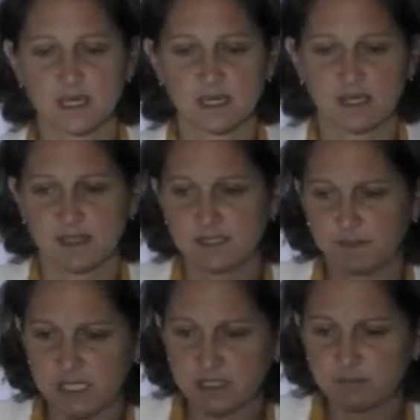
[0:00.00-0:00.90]
These
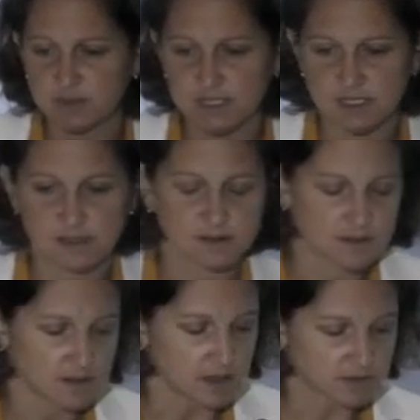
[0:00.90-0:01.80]
patients
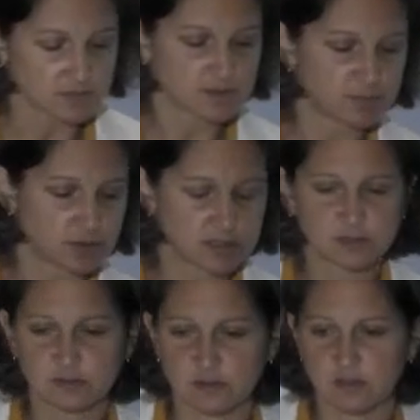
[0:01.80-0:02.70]
are transported
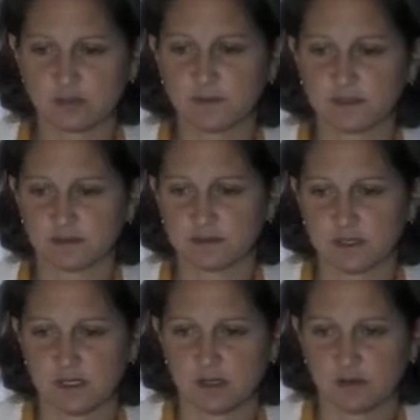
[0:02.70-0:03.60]
to the hospital,
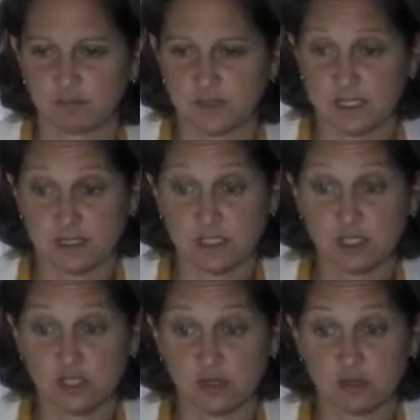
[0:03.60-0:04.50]
present in
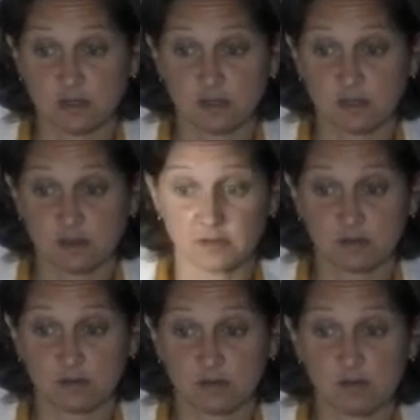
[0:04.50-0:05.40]
shock in
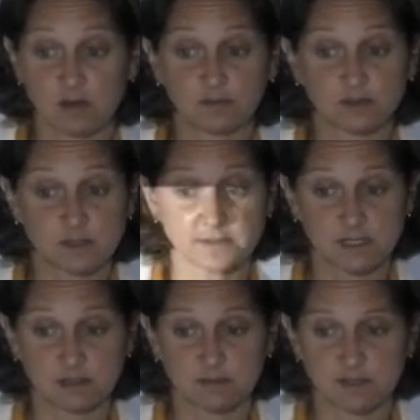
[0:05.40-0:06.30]
around
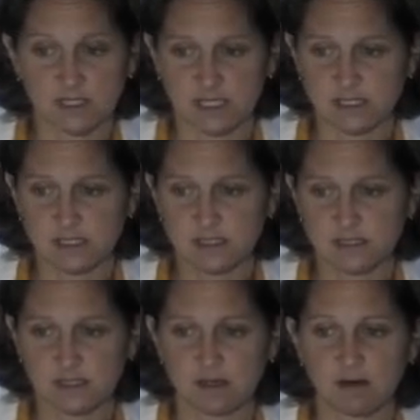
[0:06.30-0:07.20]
40% of the cases,
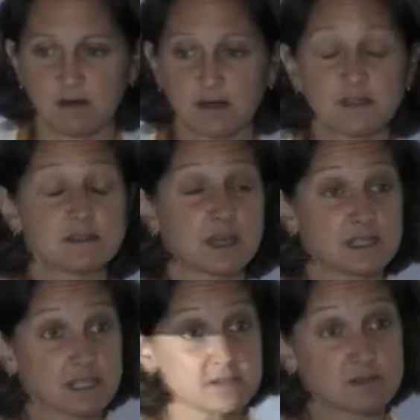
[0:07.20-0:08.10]
or in
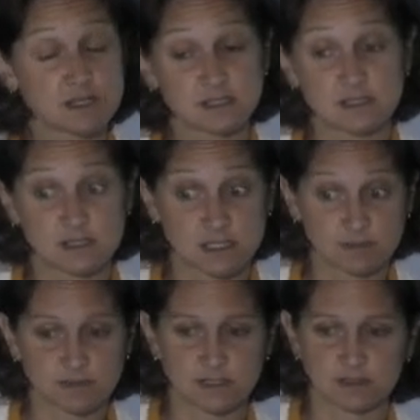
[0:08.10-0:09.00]
cardiac arrest in
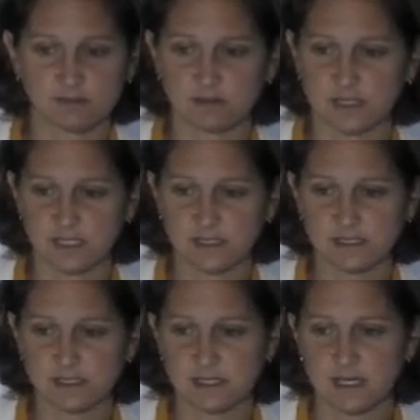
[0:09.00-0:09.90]
6% of the
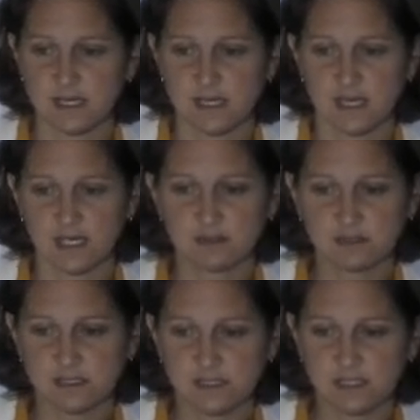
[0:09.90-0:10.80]
cases. And you
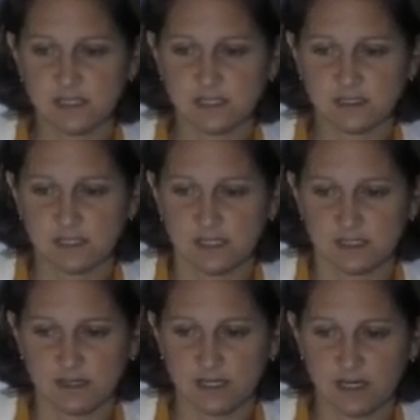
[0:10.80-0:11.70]
can see that
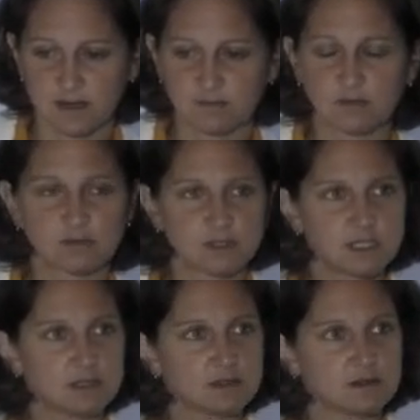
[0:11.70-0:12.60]
they have
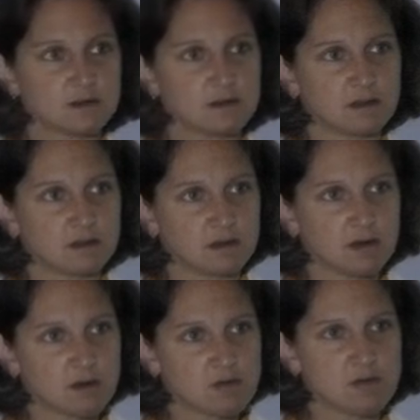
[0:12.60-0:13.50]
already a
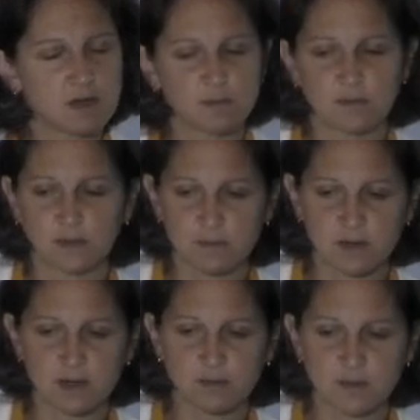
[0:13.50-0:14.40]
low
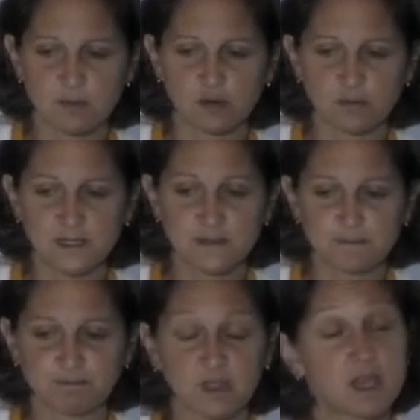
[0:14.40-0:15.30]
capillary hemoglobin
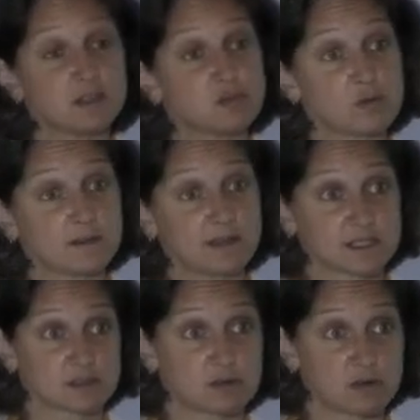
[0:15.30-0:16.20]
and a red flag
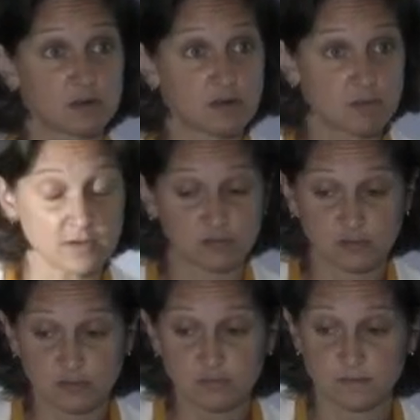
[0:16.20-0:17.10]
score around
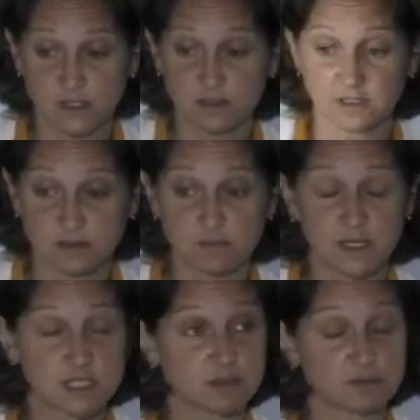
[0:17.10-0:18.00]
2. It's a
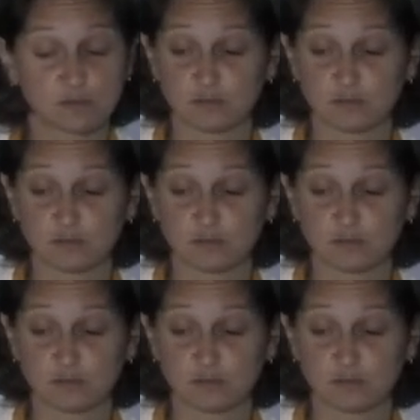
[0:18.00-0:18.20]
median of 2.